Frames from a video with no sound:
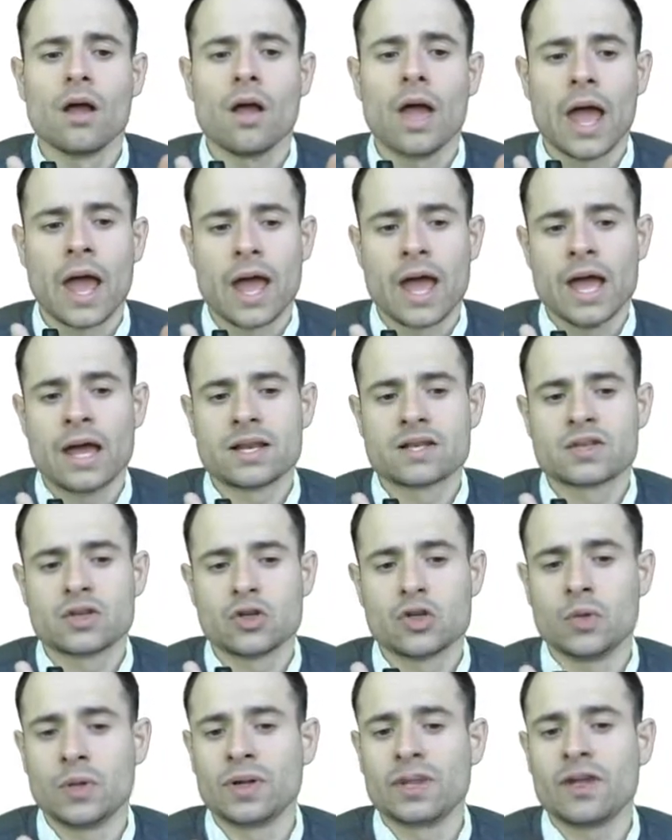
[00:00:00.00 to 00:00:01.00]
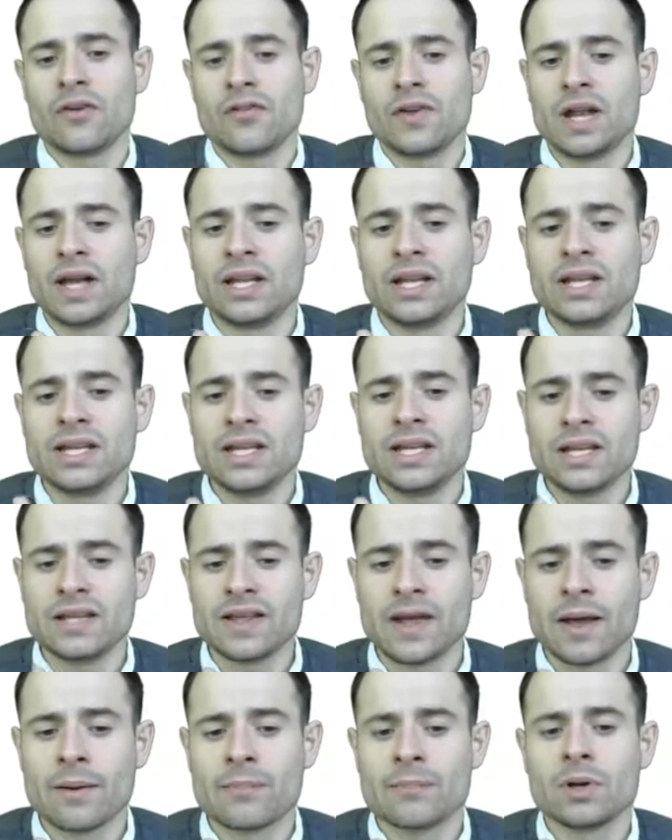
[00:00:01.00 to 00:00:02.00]
And you will definitely need
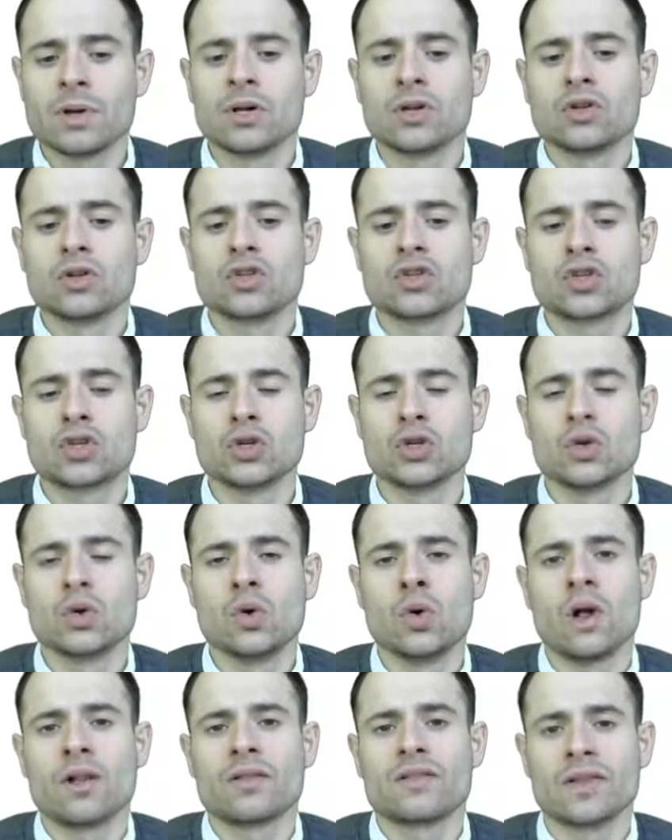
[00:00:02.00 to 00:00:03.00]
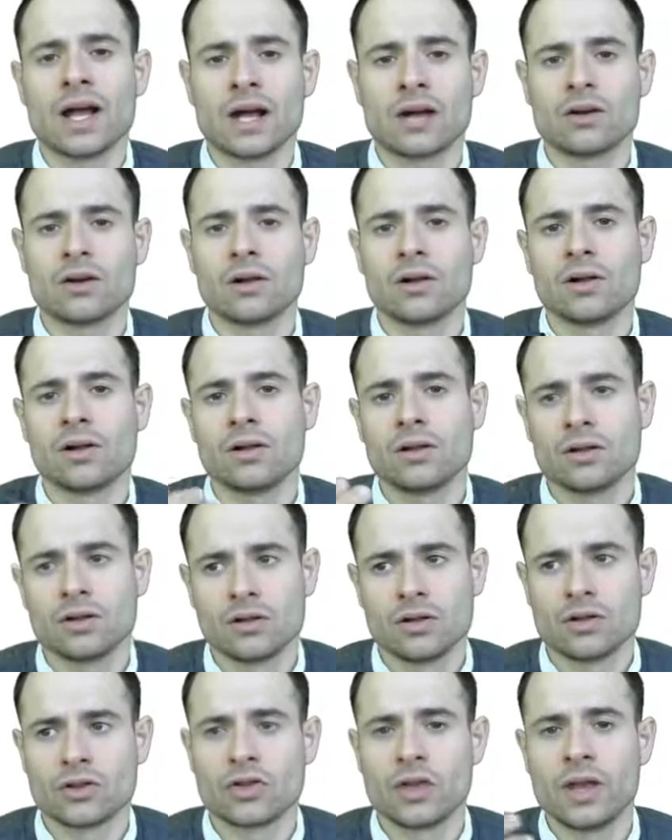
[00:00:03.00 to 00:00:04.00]
them to tackle
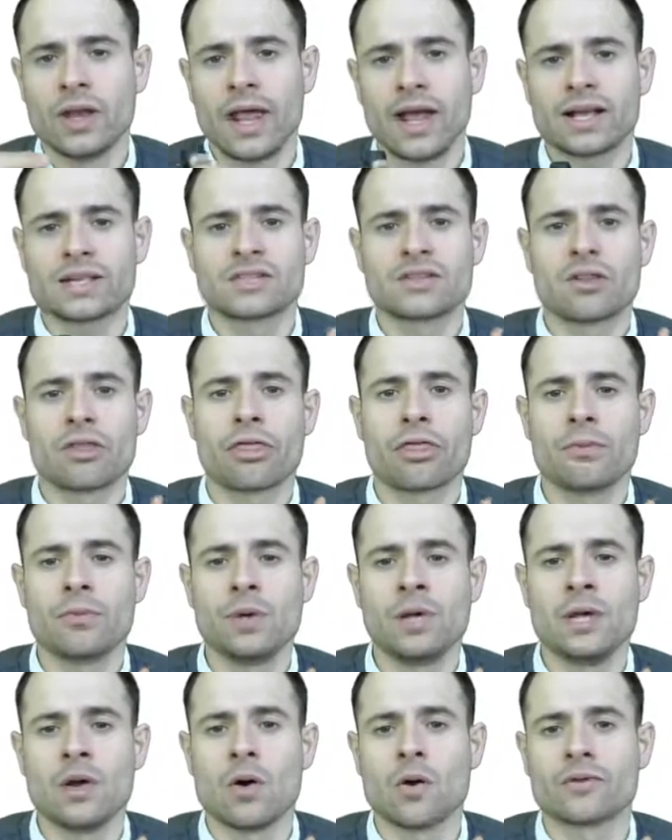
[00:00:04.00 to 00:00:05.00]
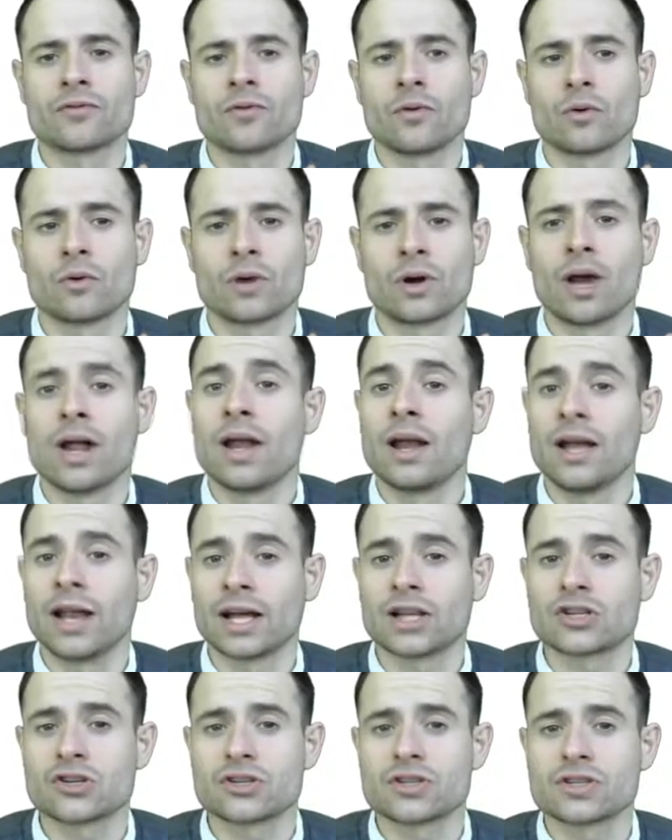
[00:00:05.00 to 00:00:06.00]
the next 3 or 4
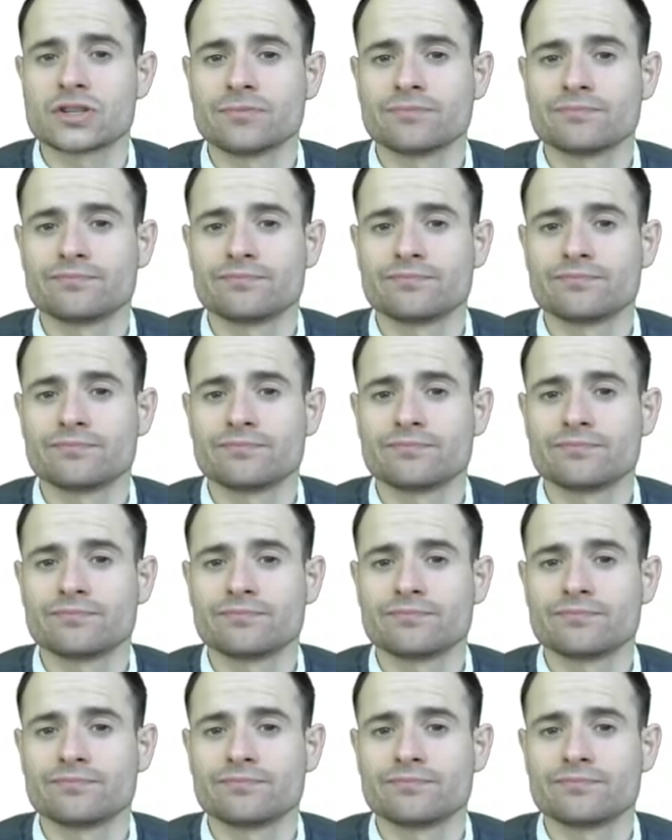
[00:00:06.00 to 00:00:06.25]
lectures.